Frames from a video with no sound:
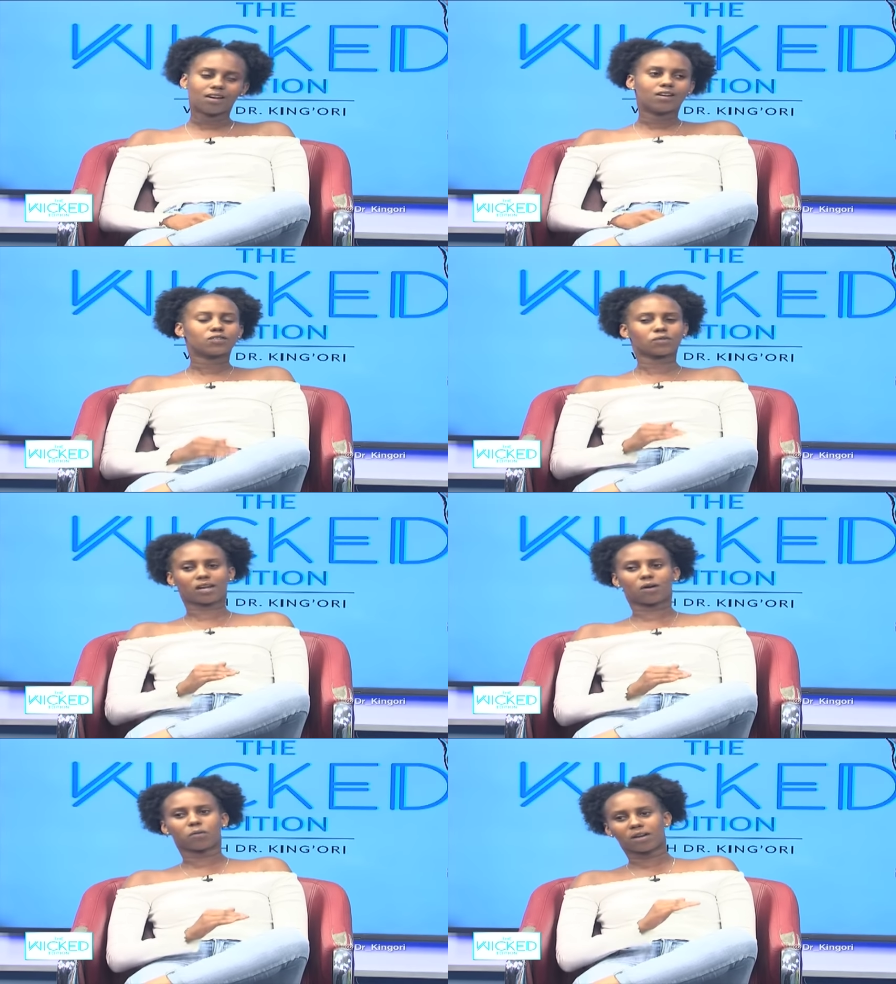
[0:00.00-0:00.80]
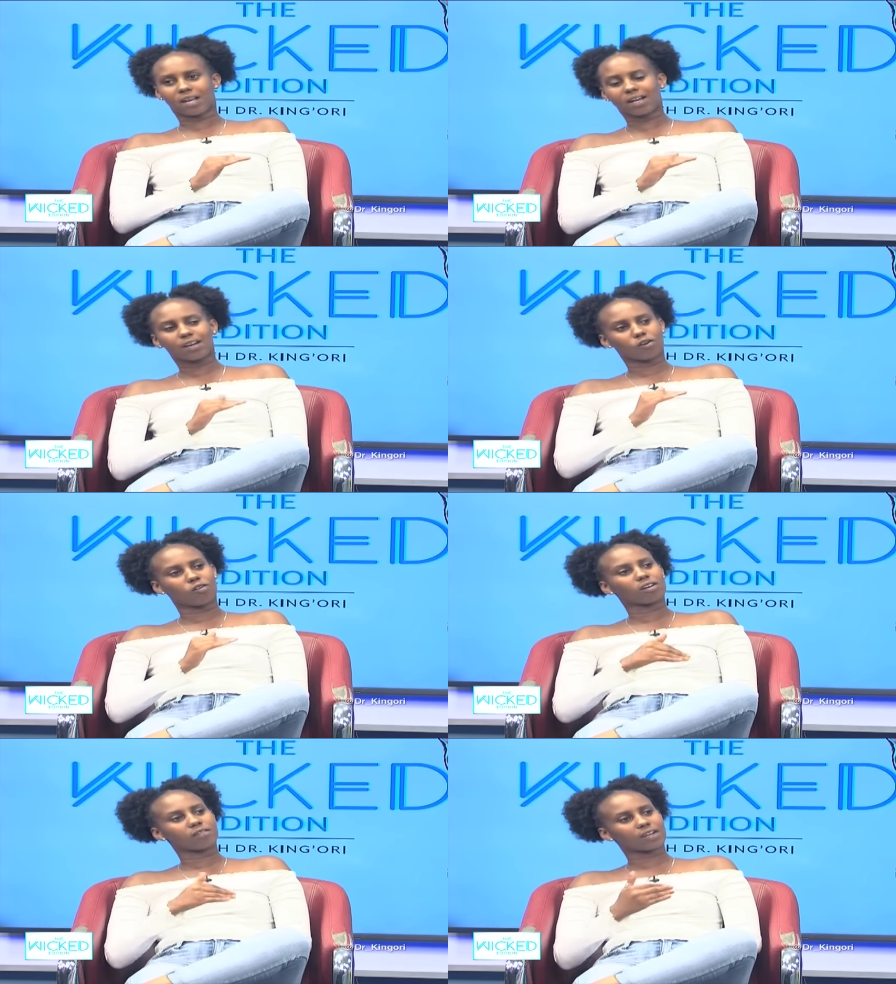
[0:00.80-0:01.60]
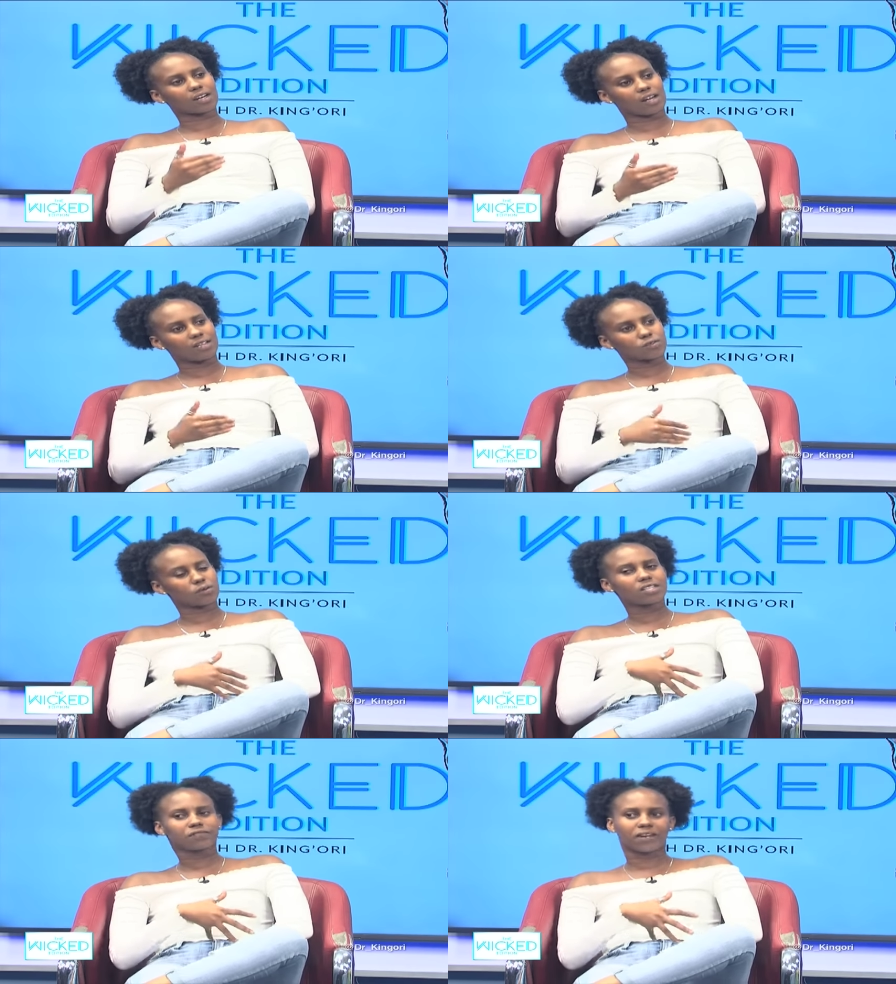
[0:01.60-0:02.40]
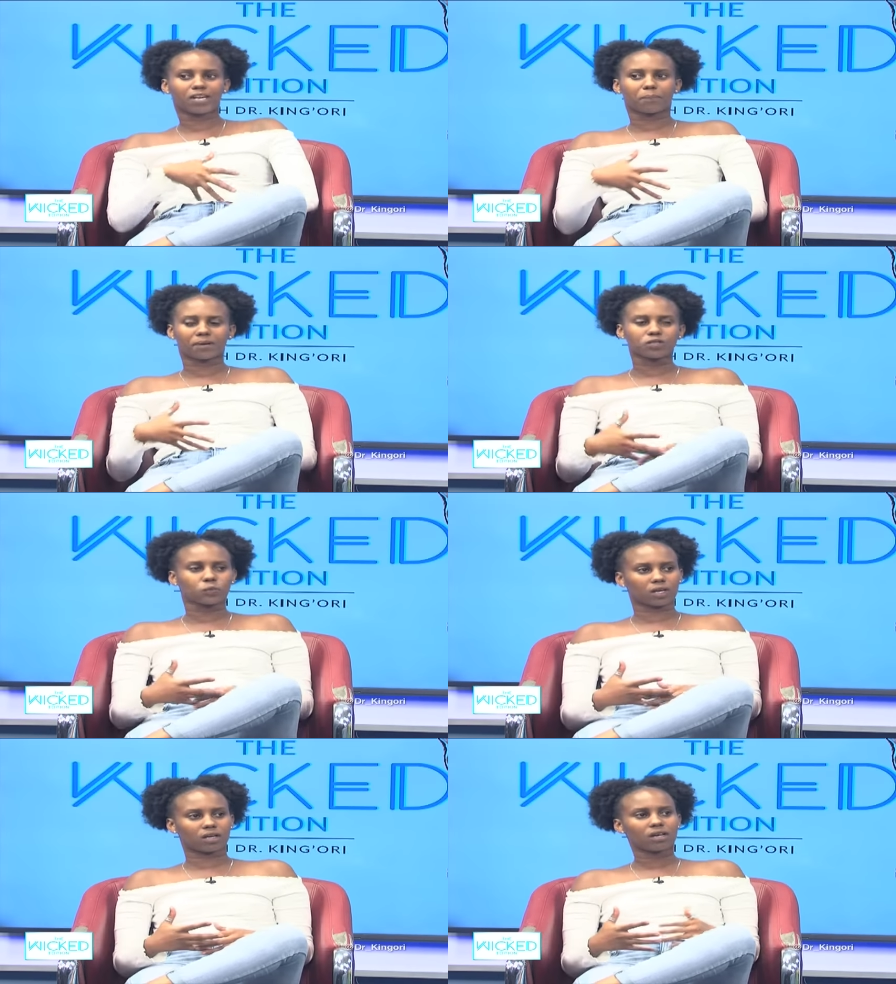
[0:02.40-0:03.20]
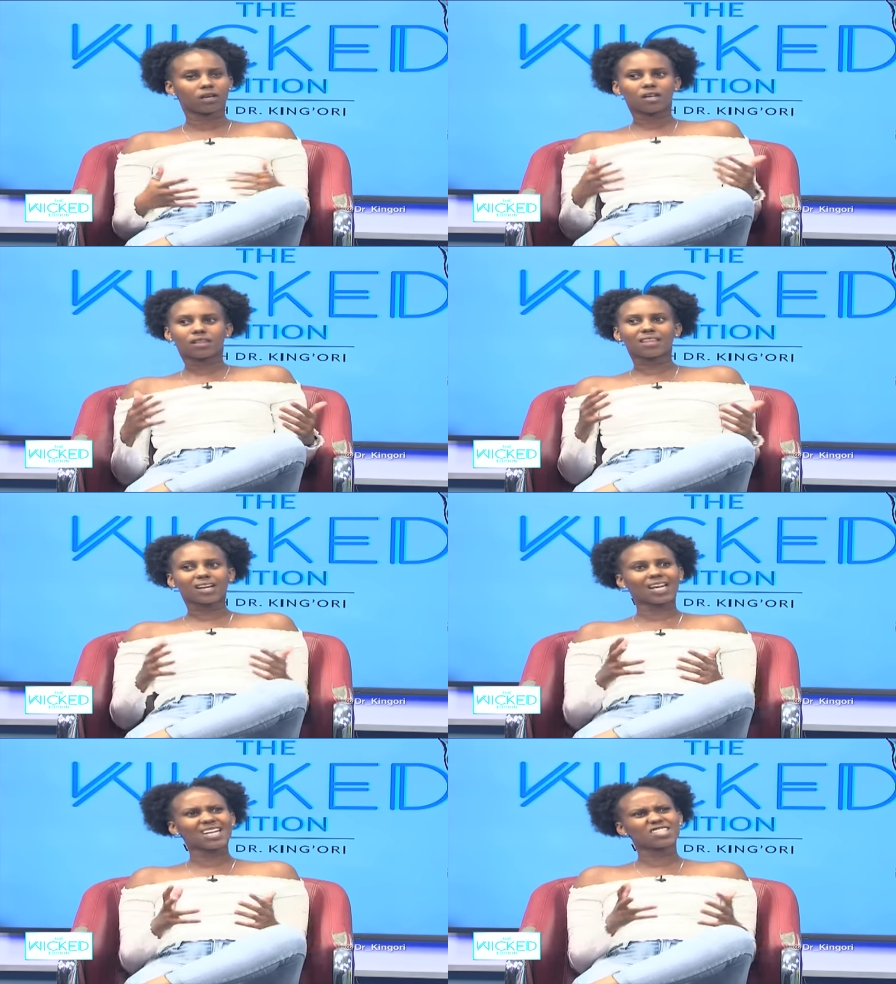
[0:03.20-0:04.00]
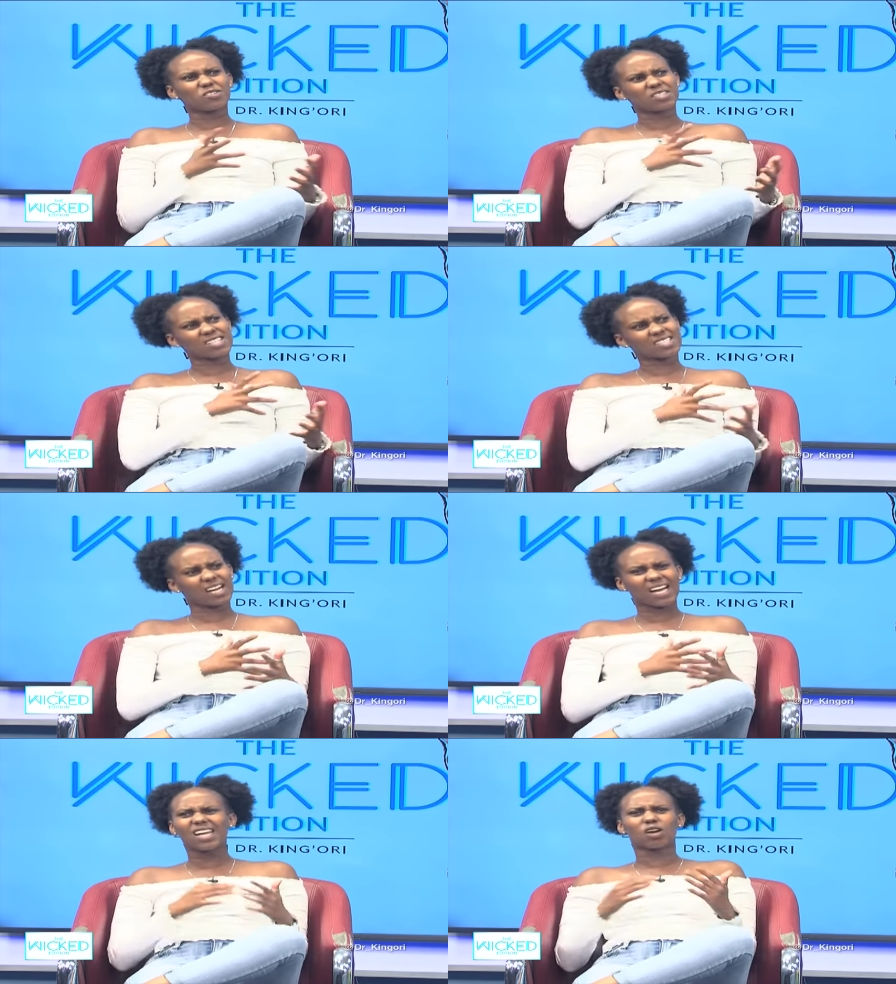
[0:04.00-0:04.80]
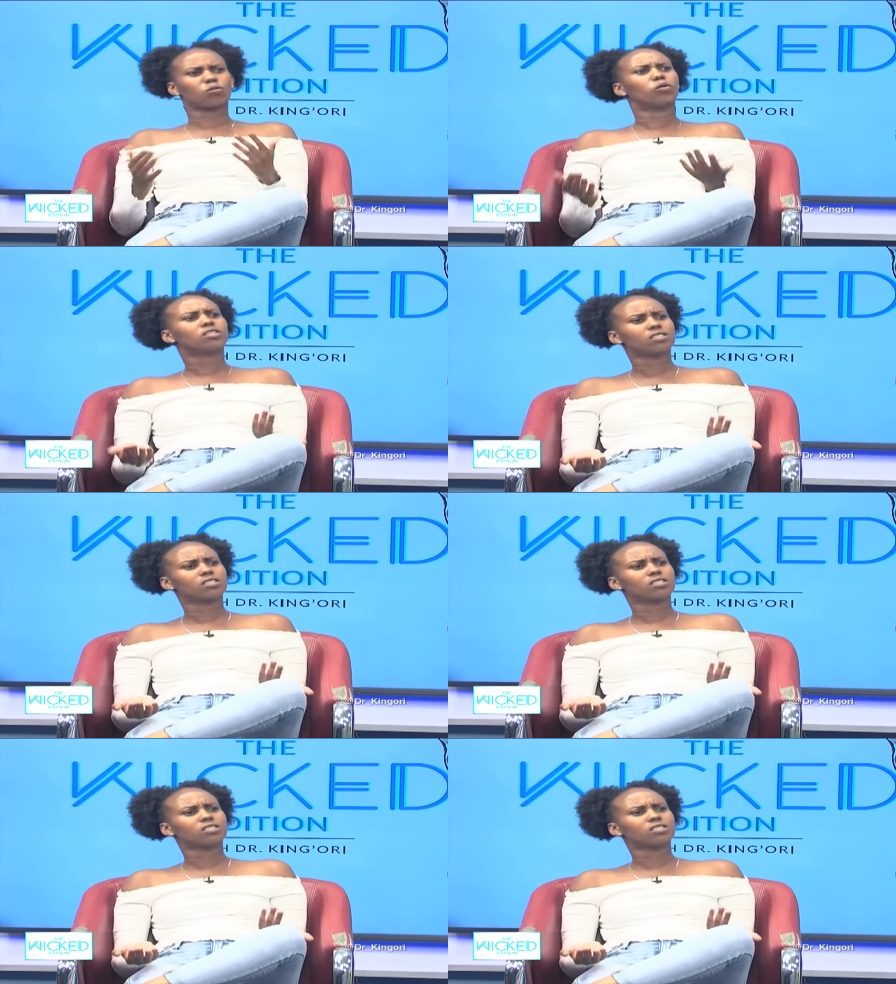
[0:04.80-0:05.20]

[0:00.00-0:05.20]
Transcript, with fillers: So yeah. Now we're like, long live the clan. So let's find a place where the clan is not exact, aina rules.